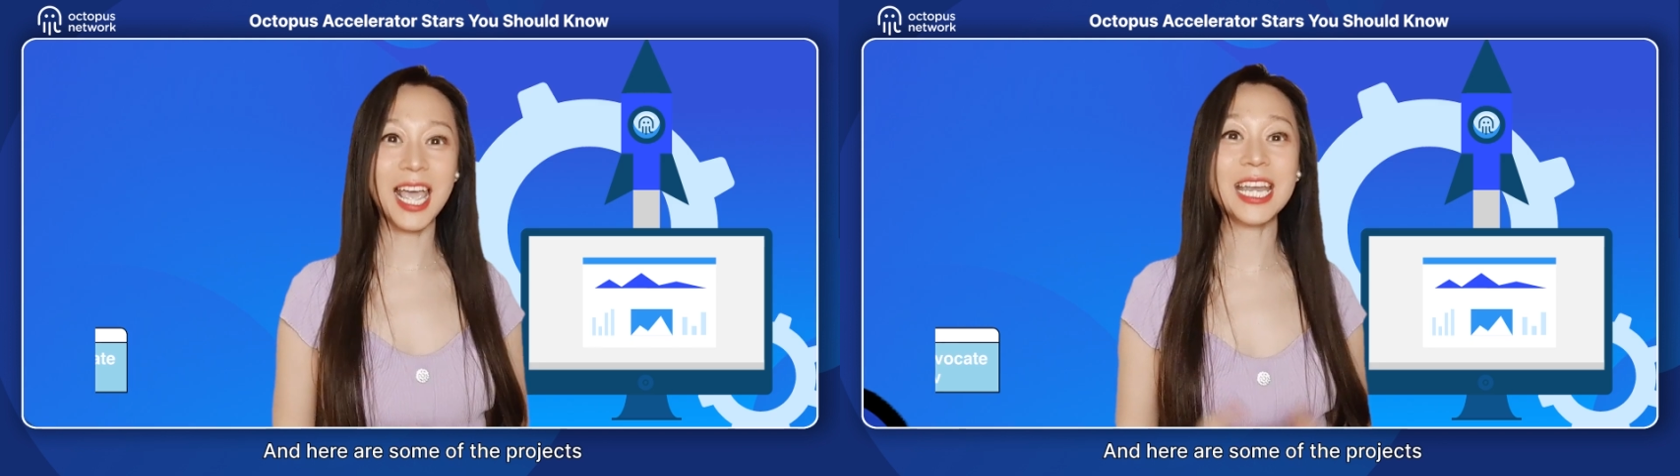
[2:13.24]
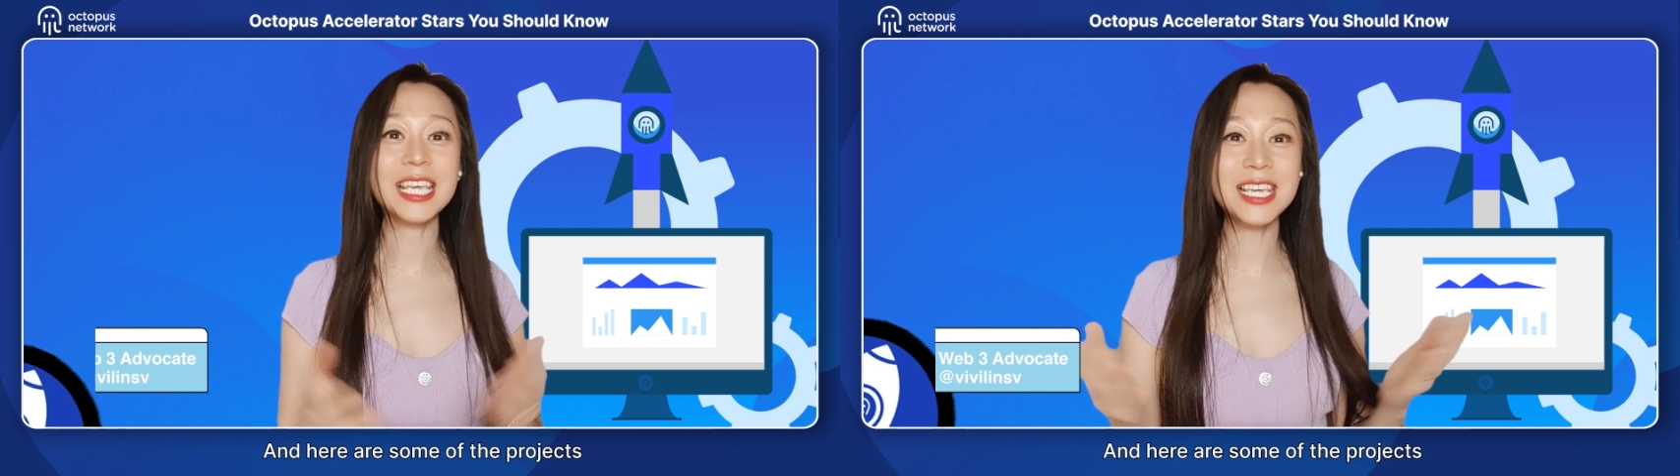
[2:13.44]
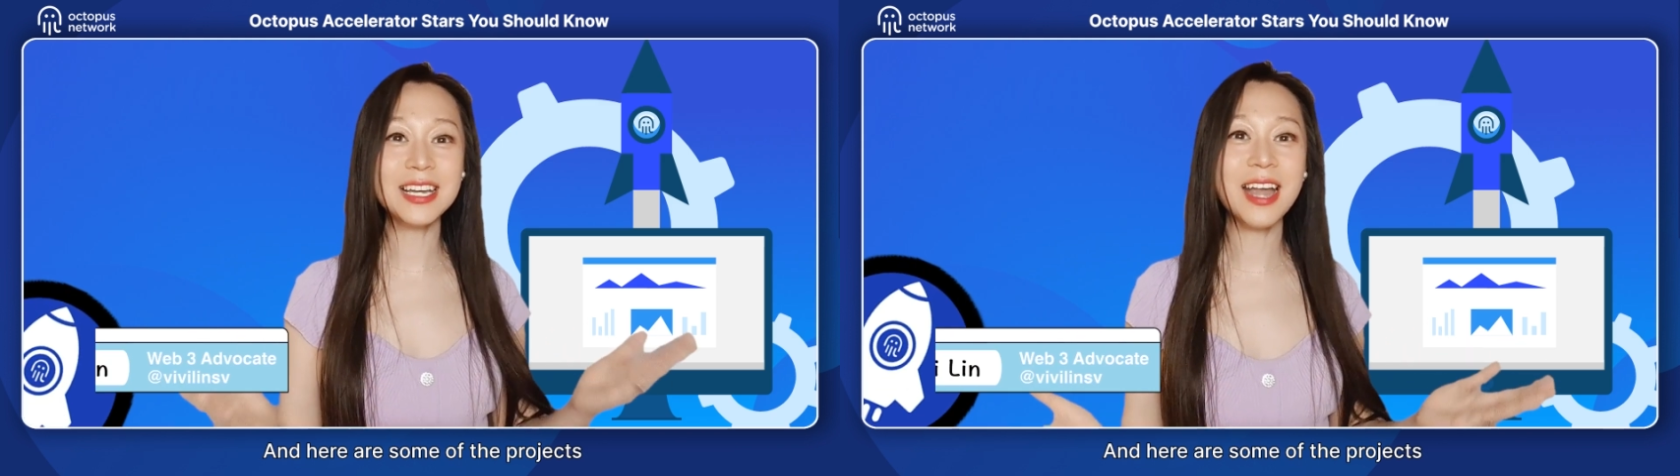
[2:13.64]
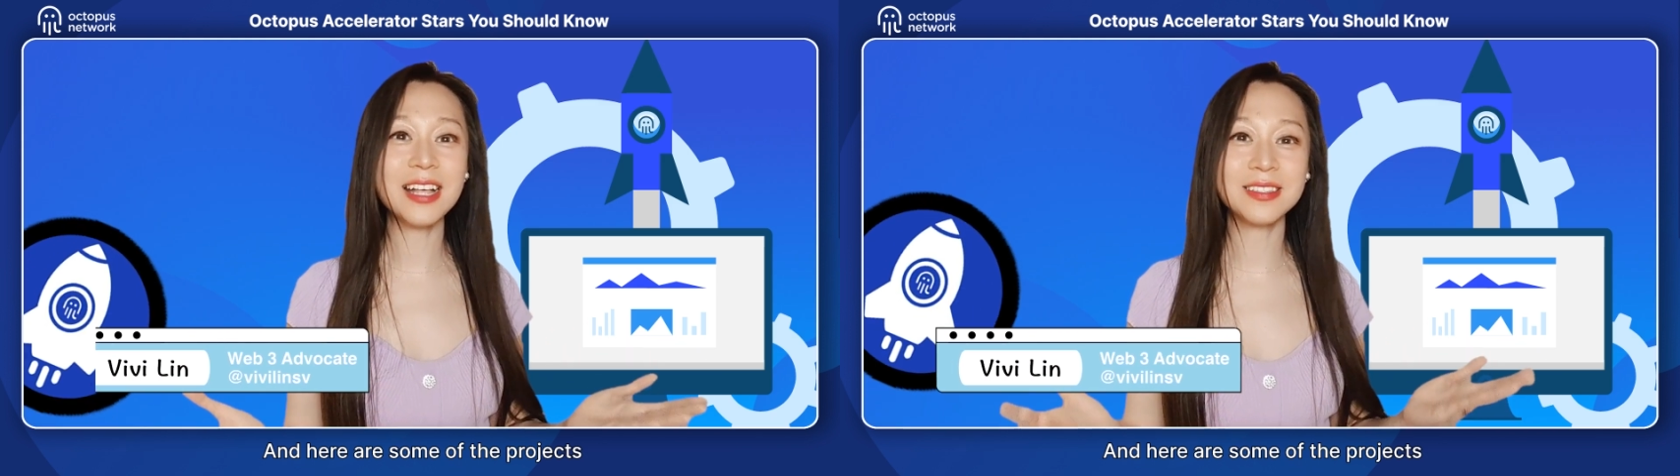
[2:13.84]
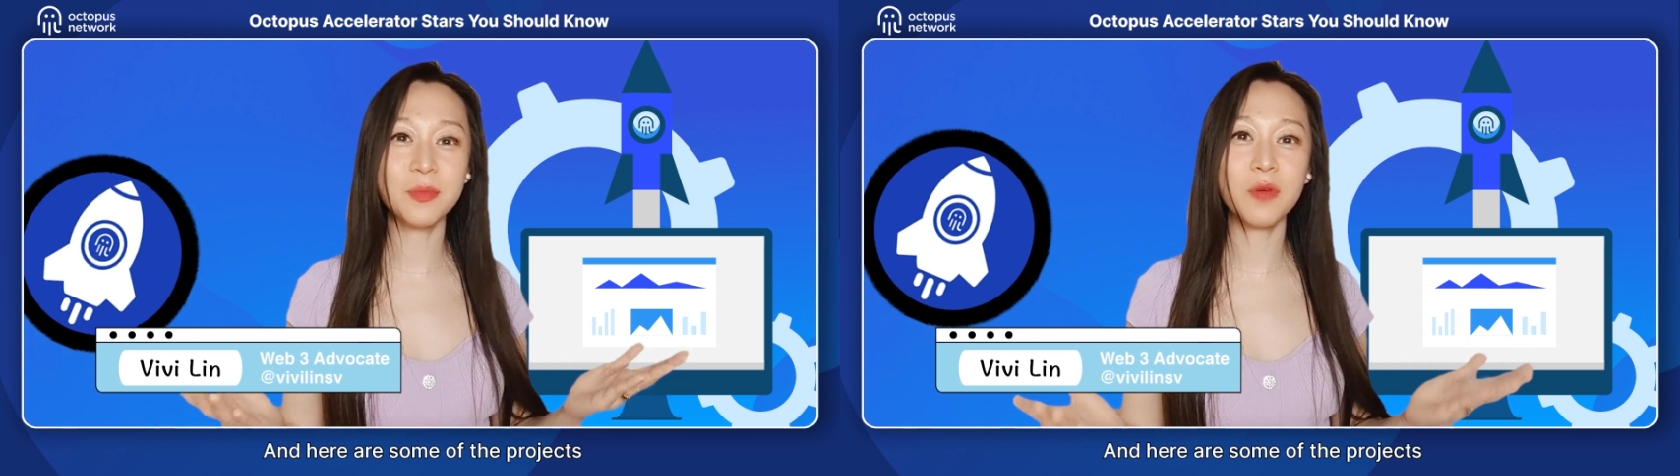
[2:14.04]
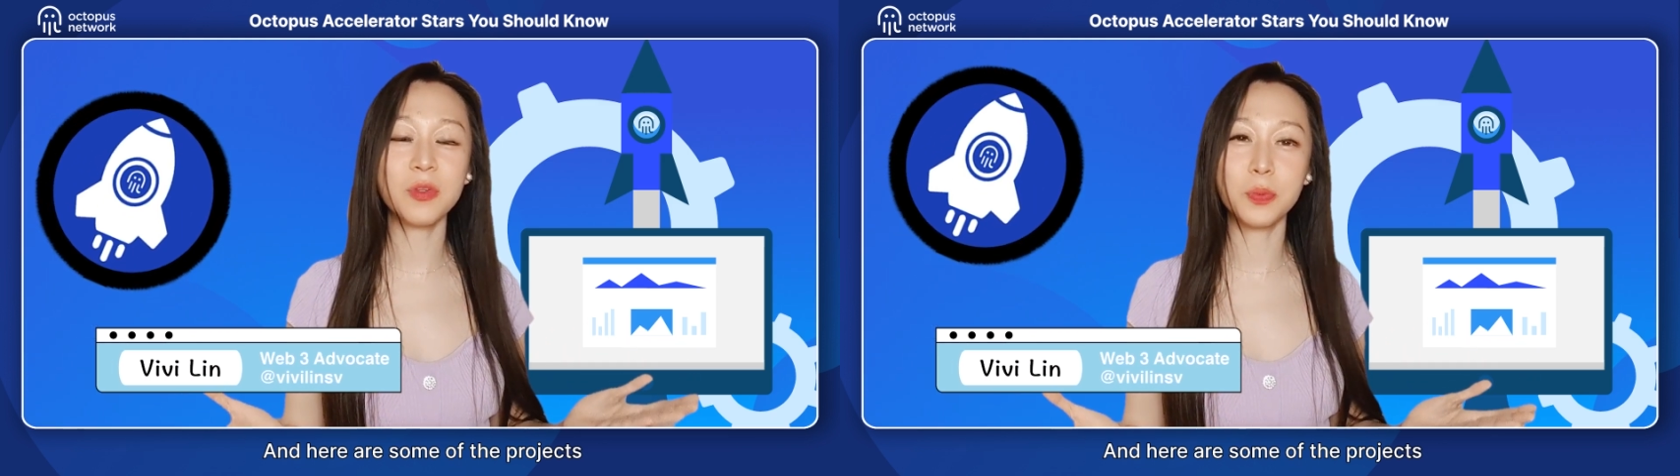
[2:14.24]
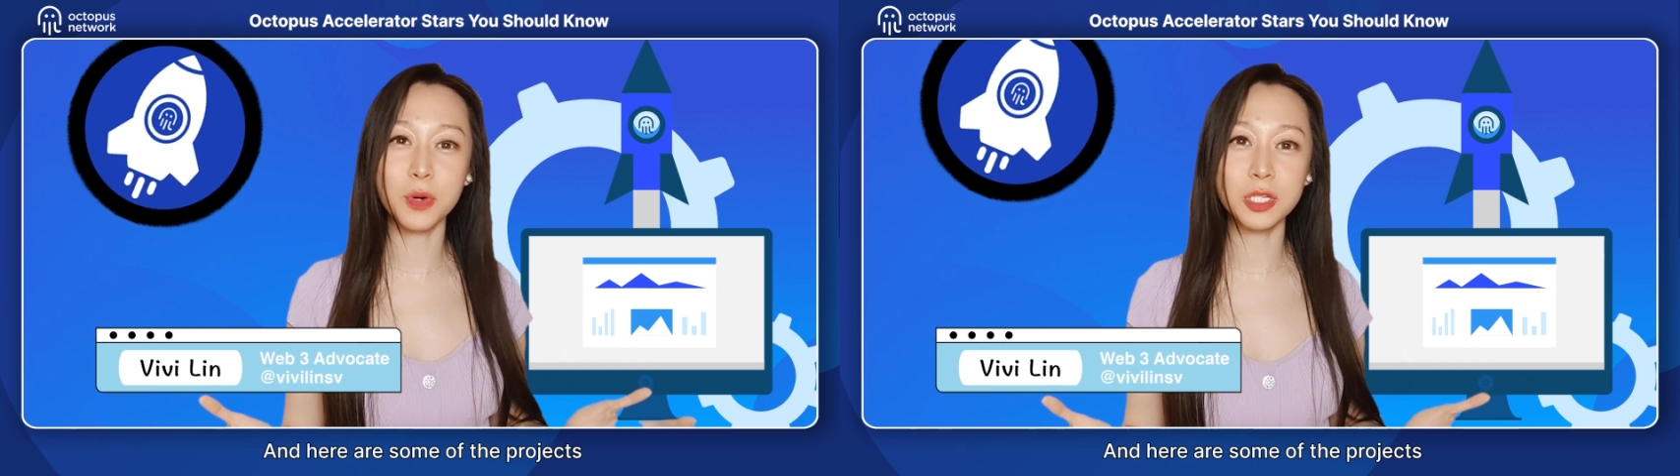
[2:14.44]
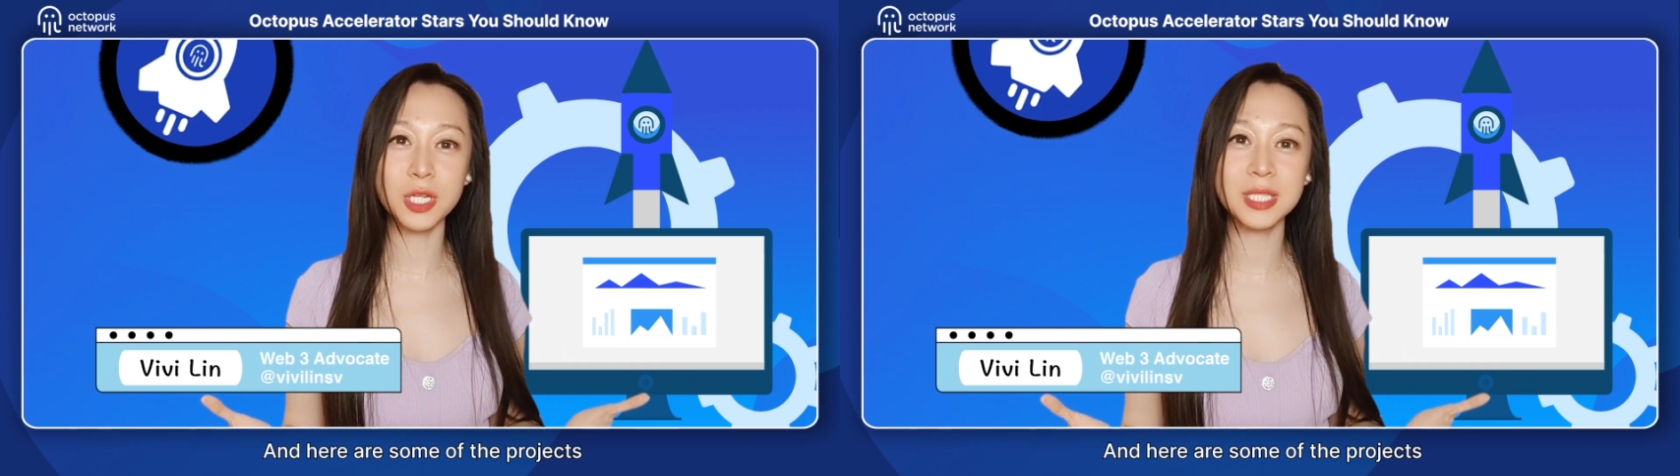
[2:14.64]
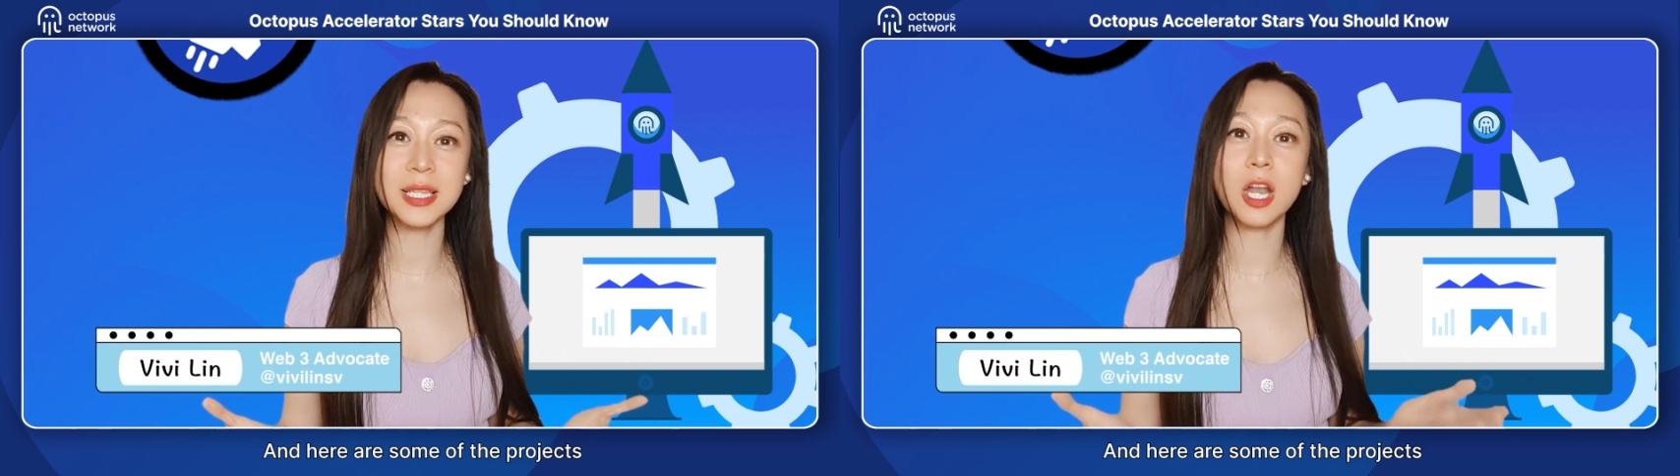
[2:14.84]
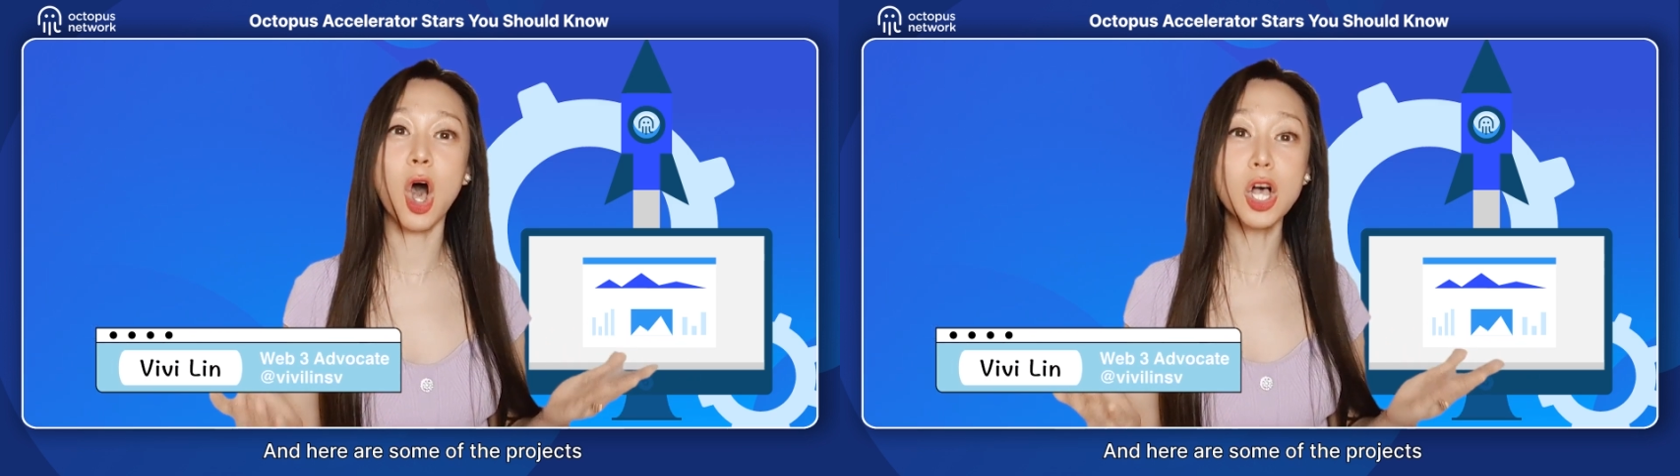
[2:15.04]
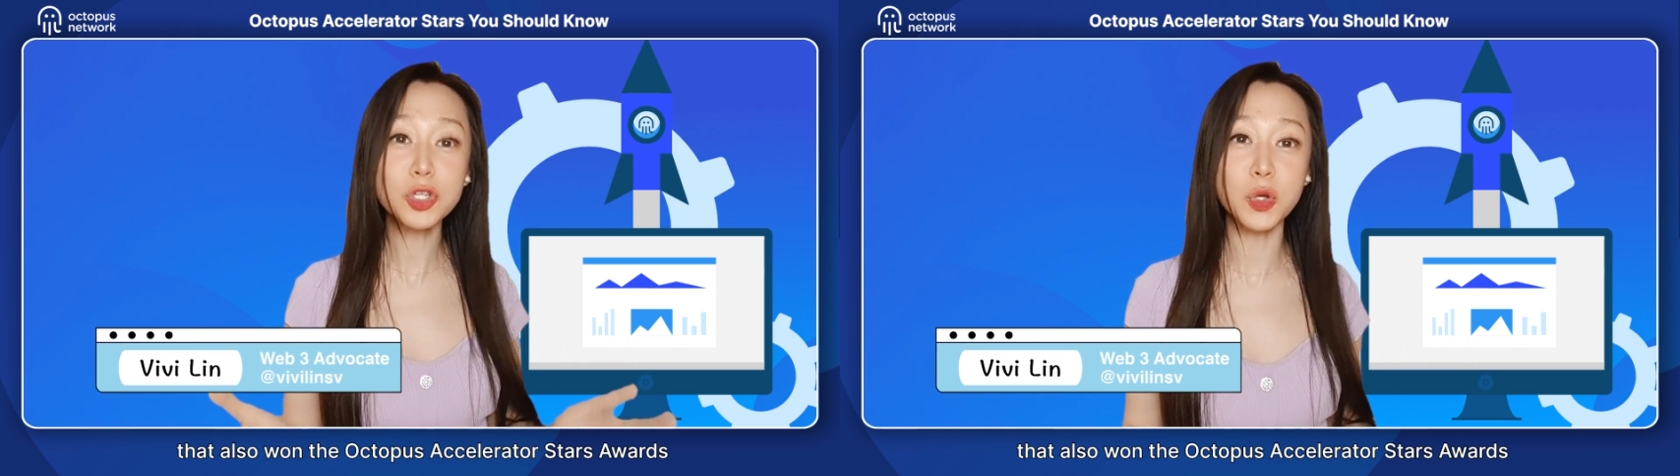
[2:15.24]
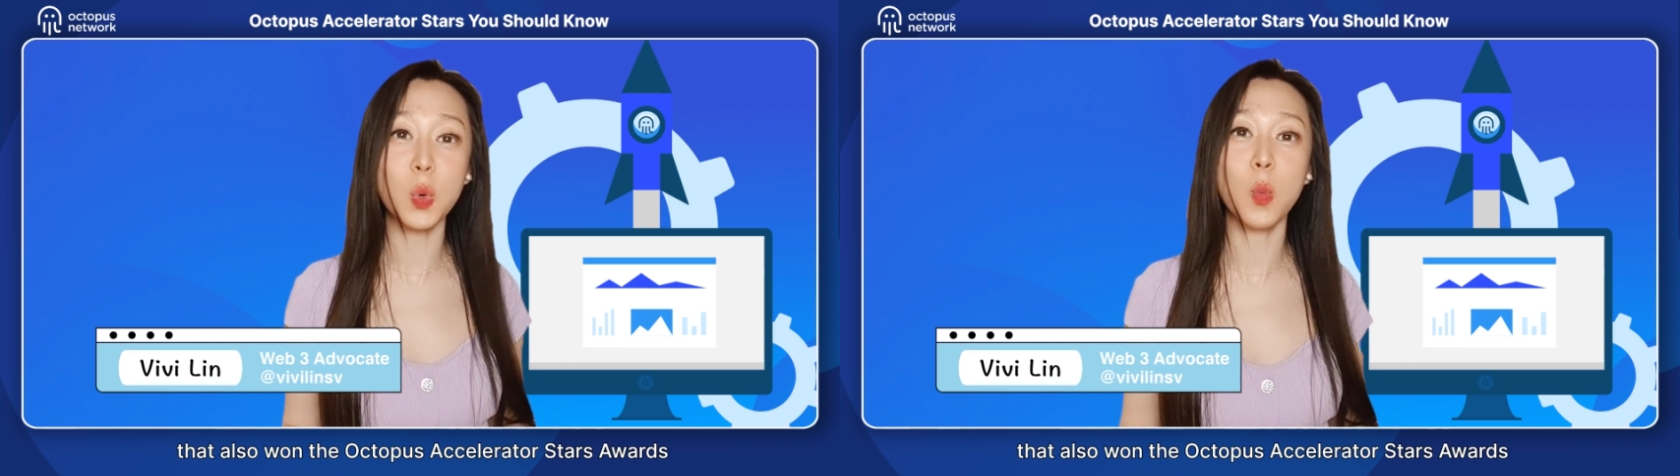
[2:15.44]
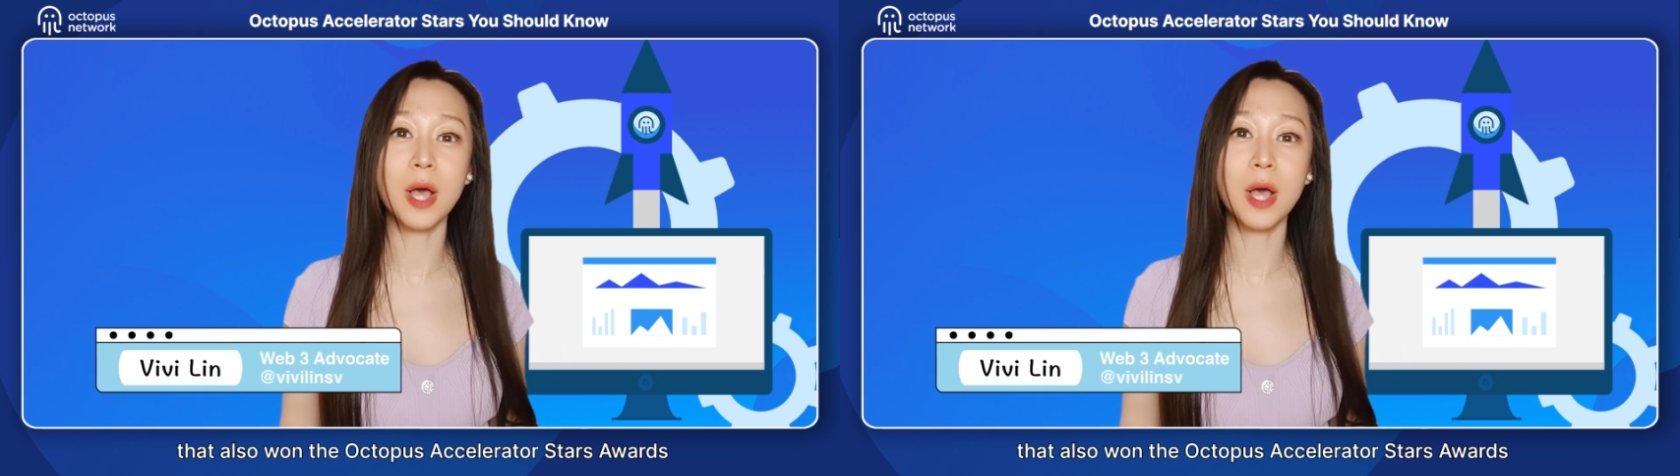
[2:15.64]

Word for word: And here are some of the projects that also